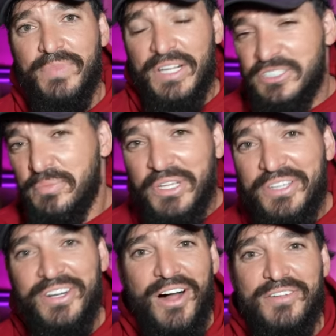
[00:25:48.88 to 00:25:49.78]
Because $1
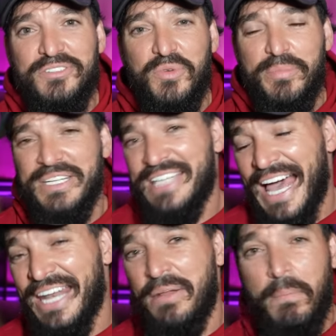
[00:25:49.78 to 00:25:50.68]
million would have been
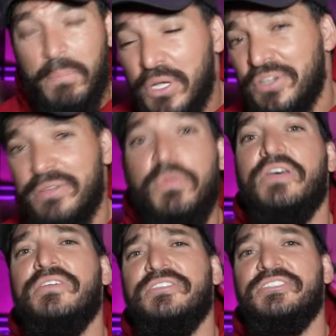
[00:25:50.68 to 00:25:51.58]
10 million
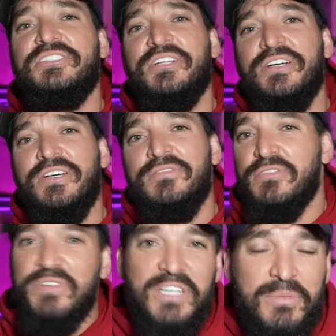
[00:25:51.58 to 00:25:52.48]
meals for
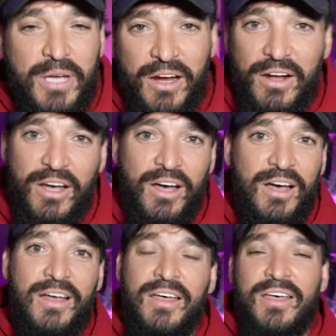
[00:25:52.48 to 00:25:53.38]
Feeding
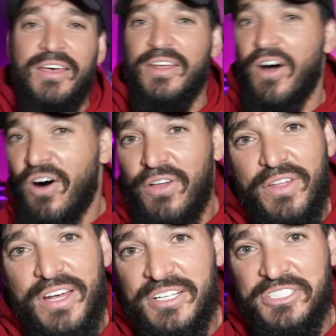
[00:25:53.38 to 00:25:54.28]
America and all
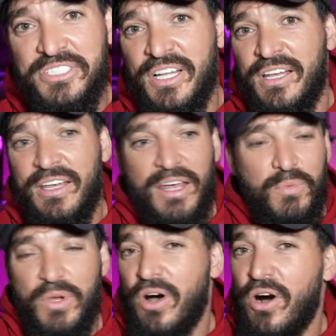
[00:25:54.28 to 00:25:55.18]
this. And
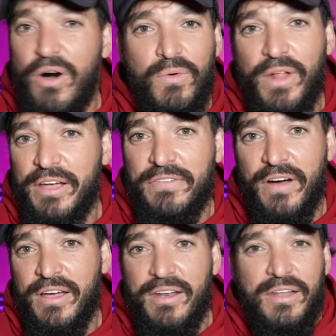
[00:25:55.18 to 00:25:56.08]
we all, like,
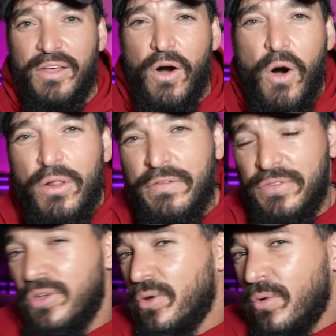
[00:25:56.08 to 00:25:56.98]
fucking, all of
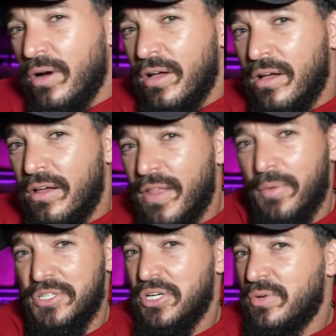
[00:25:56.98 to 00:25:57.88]
you that
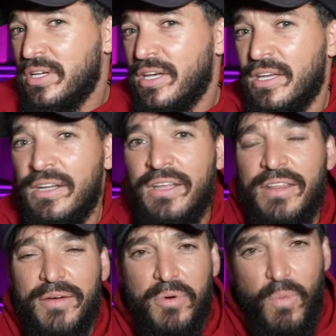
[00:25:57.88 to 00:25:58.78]
were tuning in,
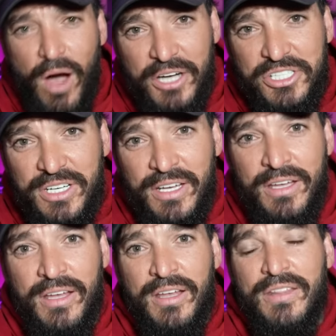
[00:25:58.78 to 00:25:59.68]
that were
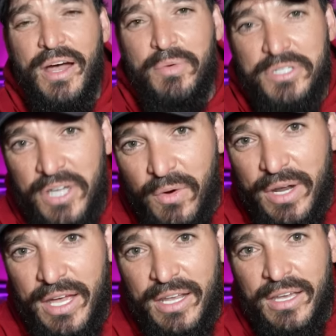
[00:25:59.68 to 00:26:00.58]
watching, that were
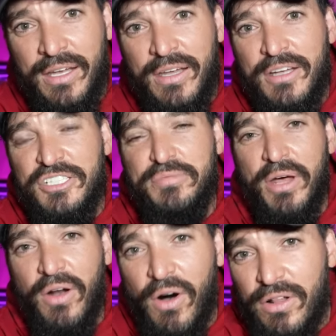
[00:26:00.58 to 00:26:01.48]
donating,
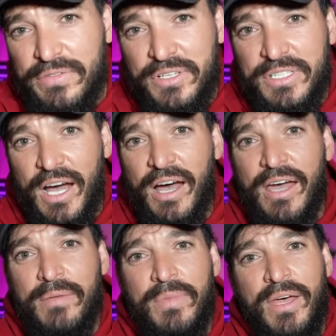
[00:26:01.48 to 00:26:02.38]
spent all of your
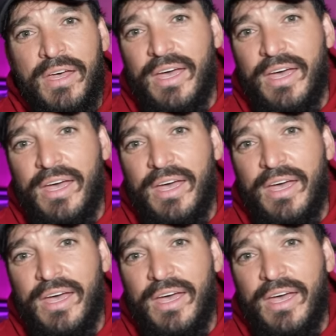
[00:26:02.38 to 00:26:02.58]
time.